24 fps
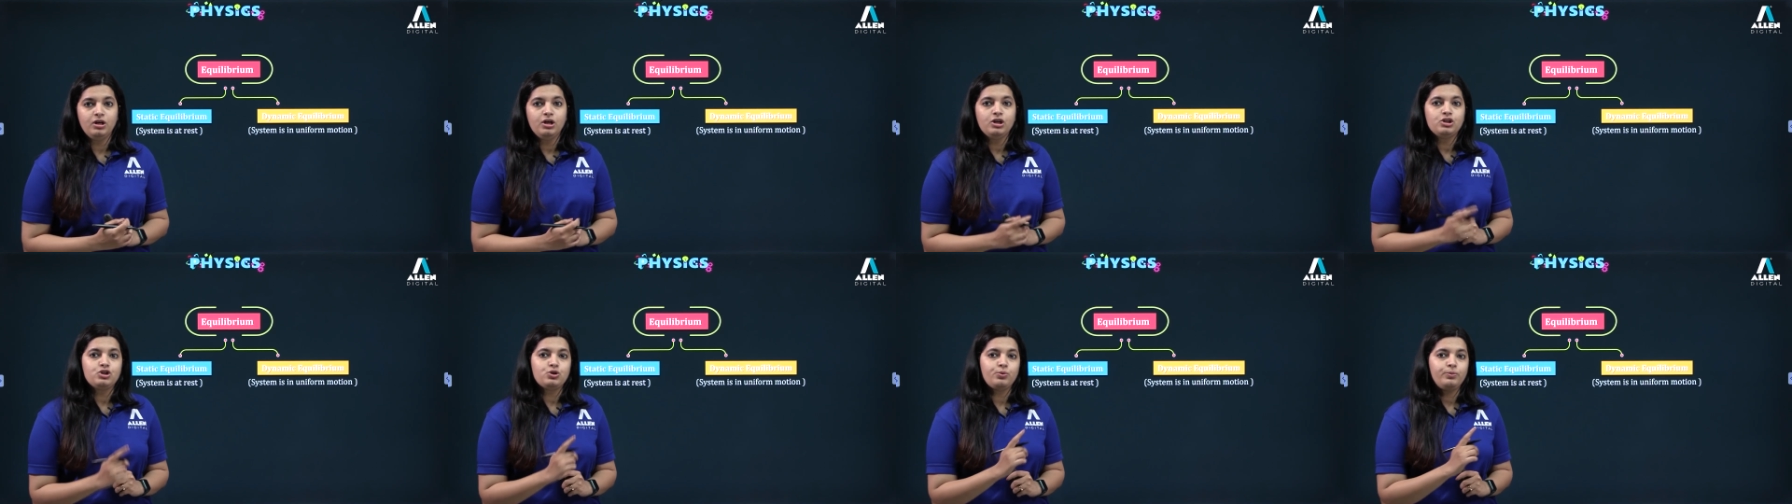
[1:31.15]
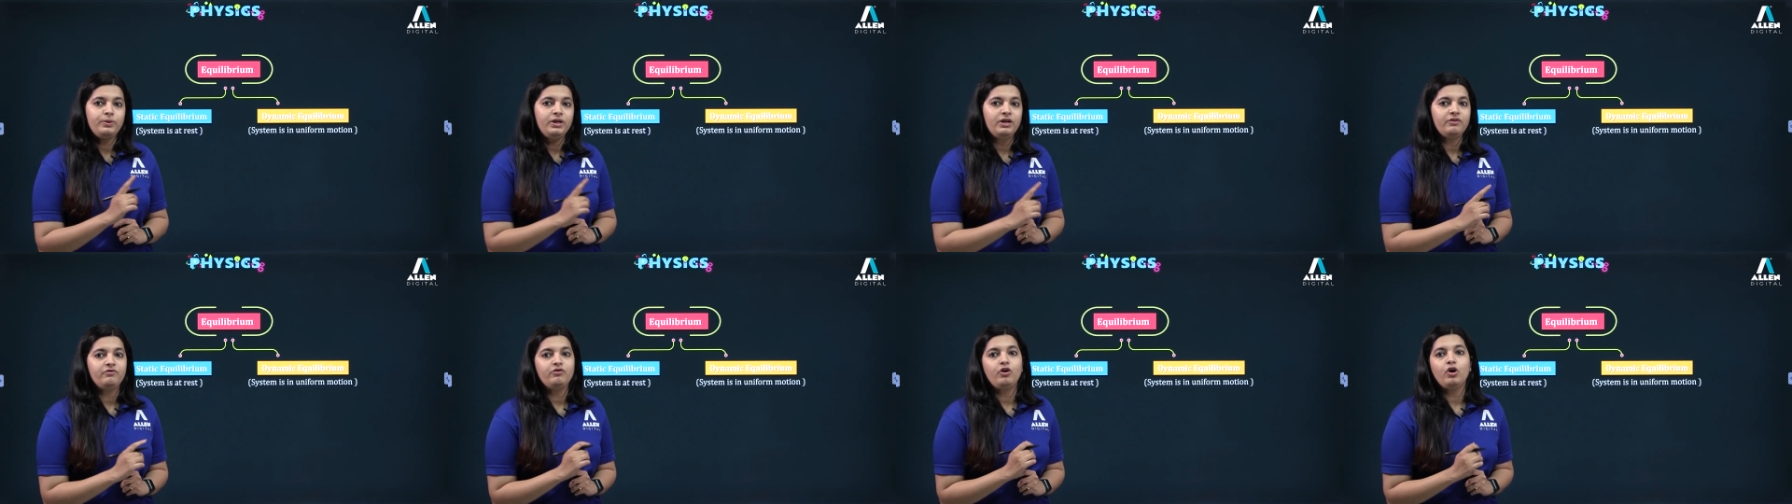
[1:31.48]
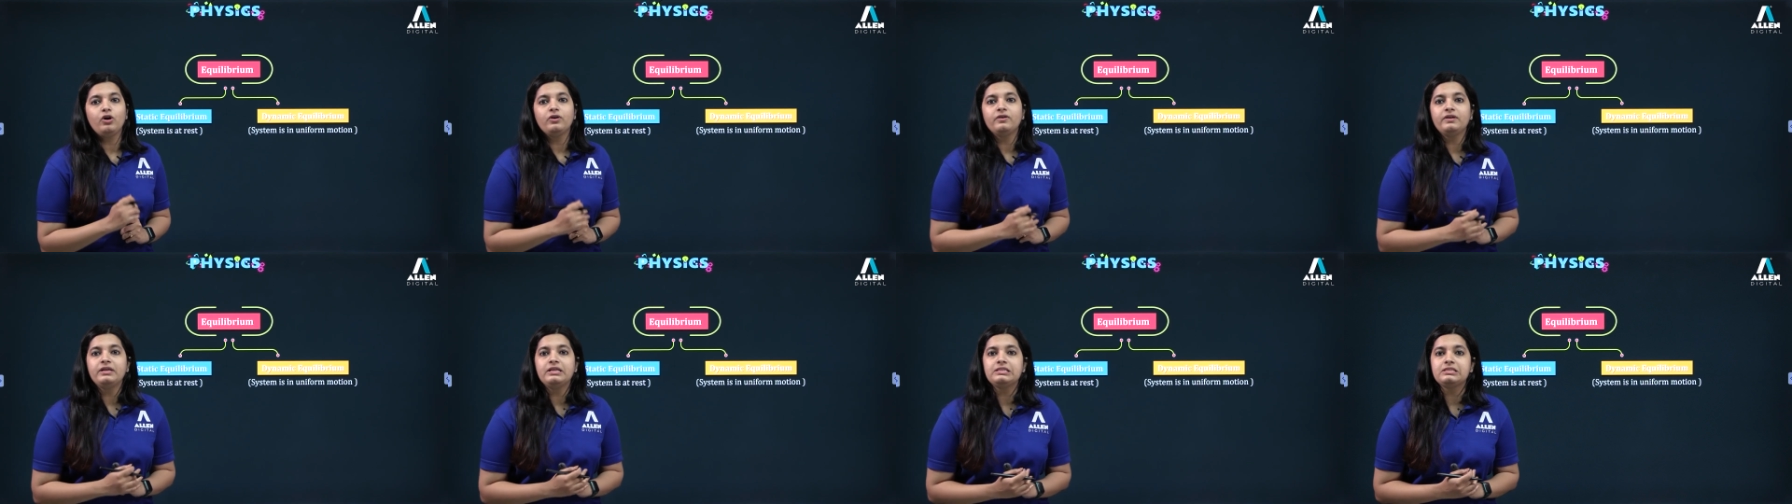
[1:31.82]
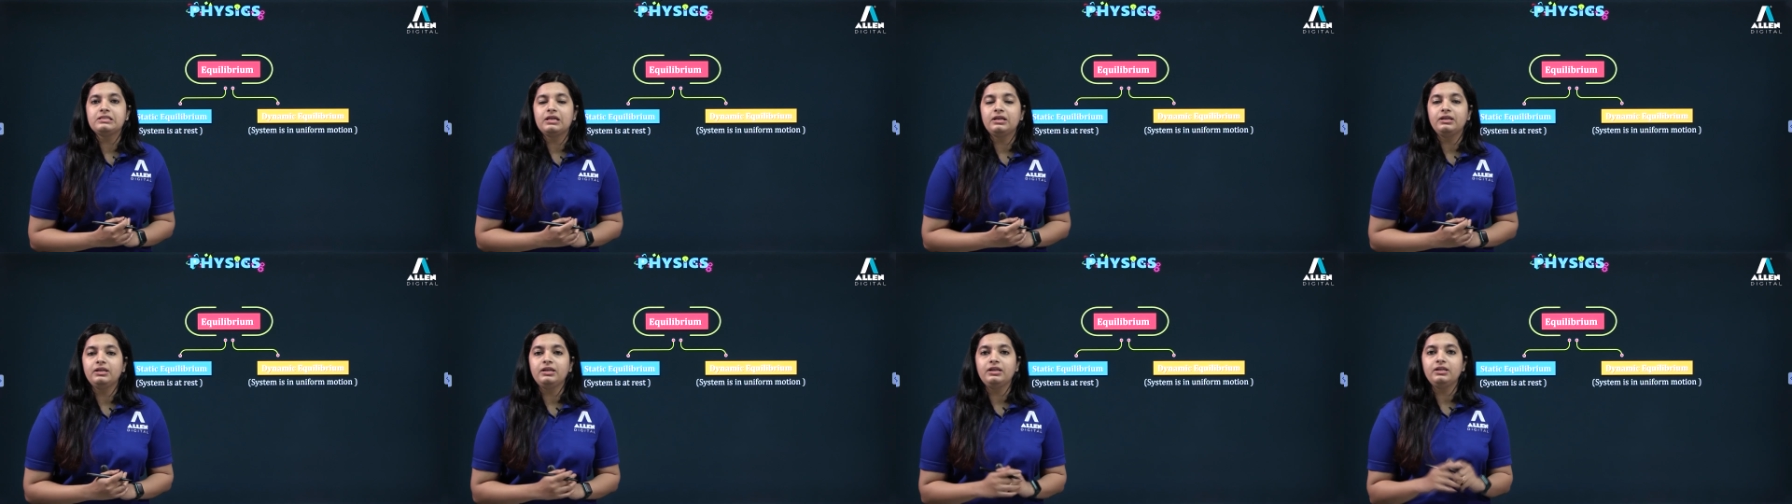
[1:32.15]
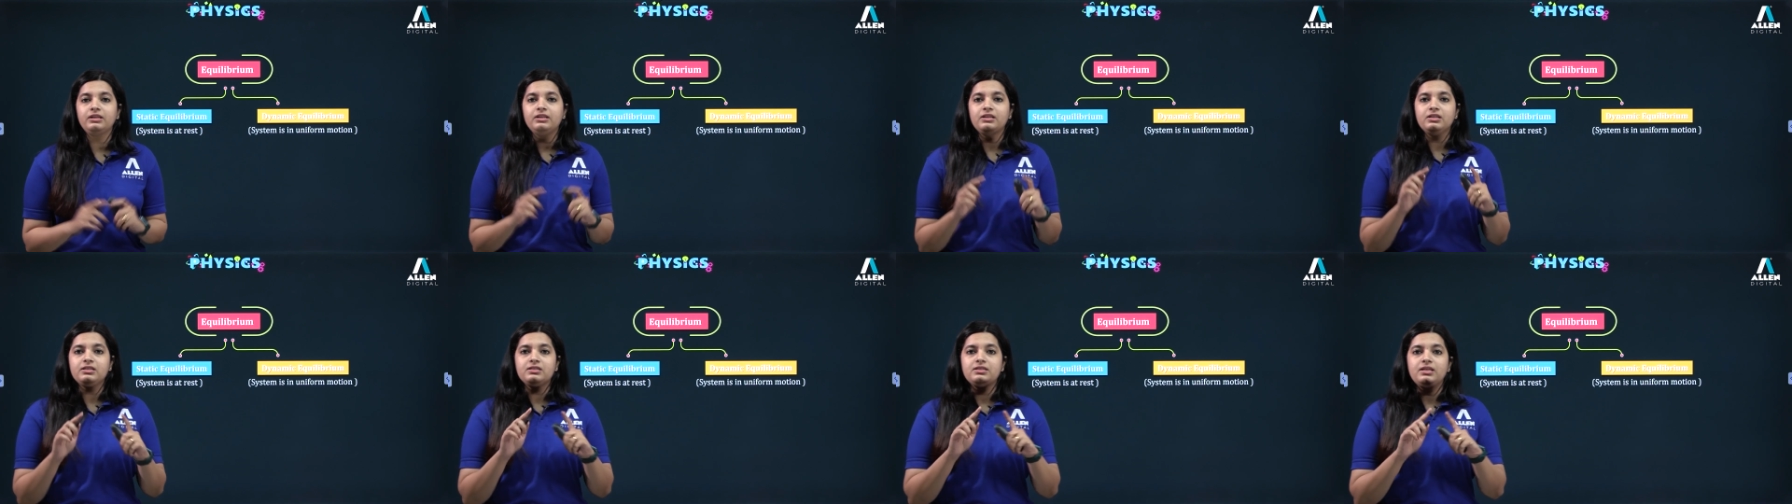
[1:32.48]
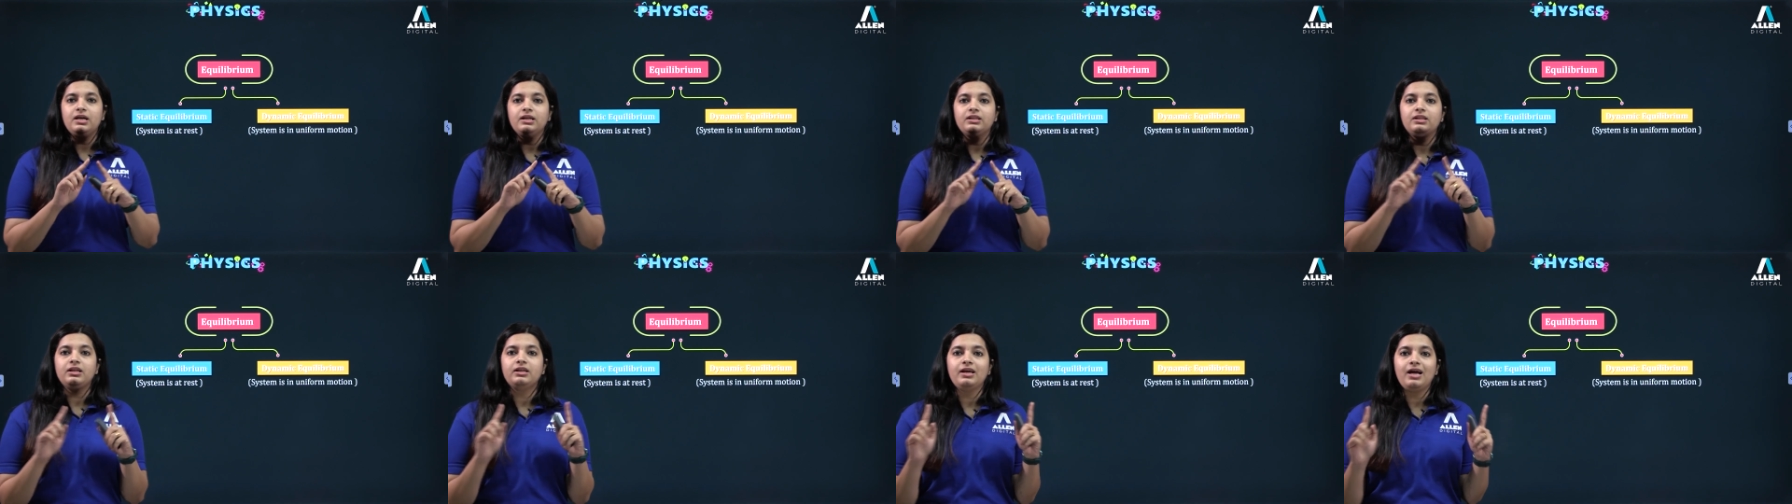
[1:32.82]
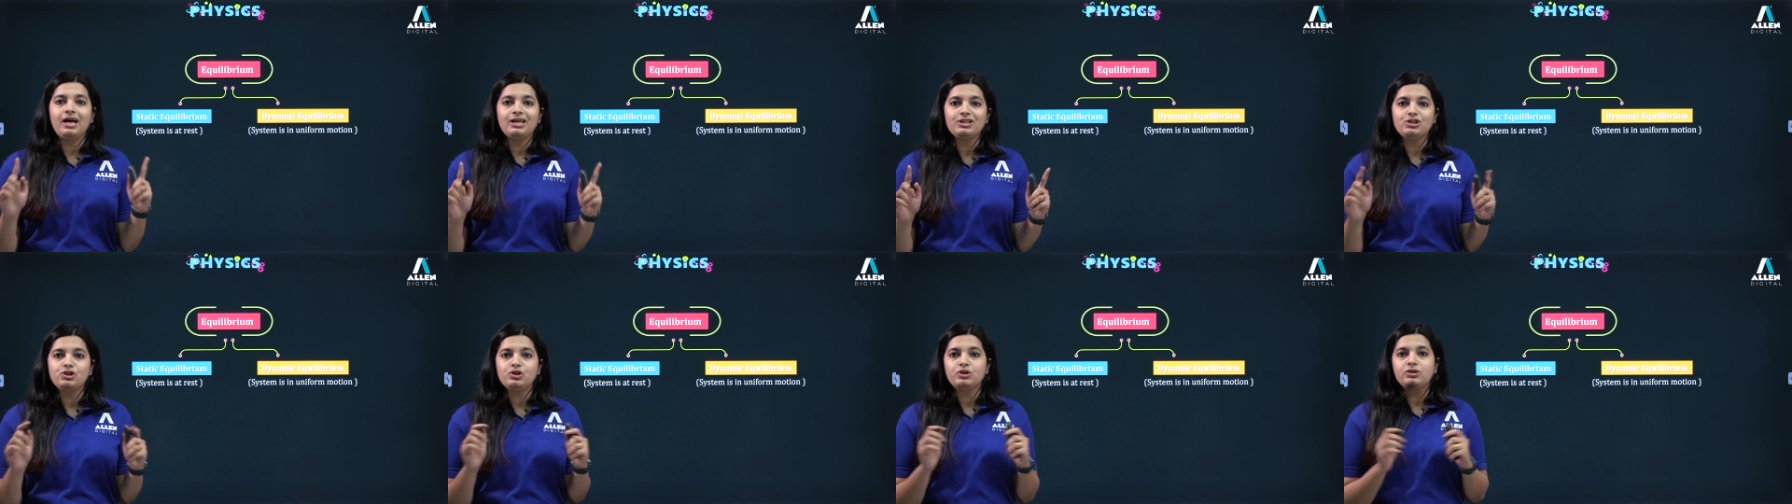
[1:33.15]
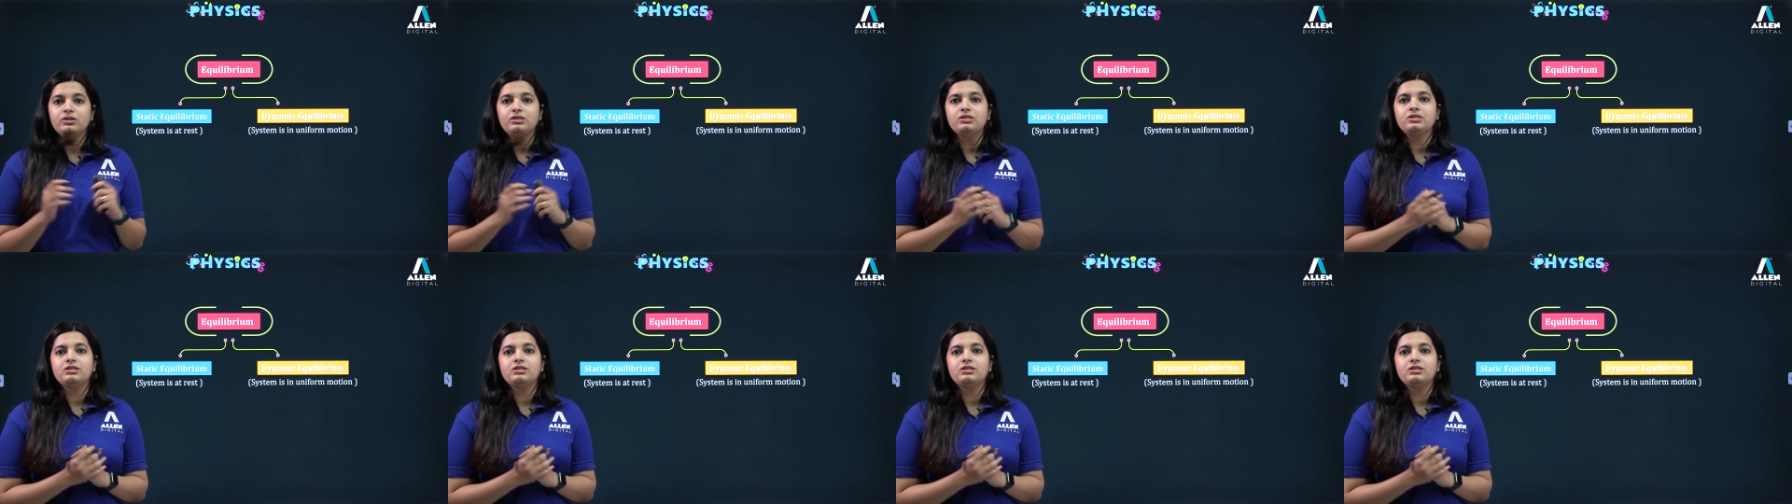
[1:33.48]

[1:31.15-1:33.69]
So we have already studied this, that the natural